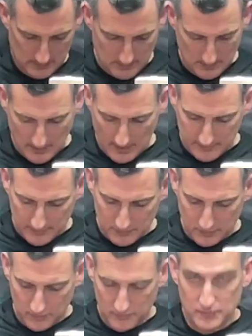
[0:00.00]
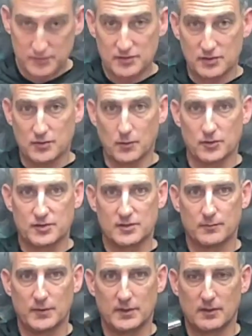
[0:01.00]
And then you use the torch that
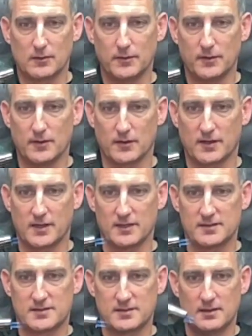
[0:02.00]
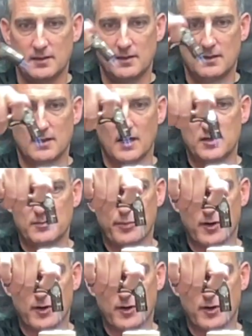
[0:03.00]
we include in our kits, and you burn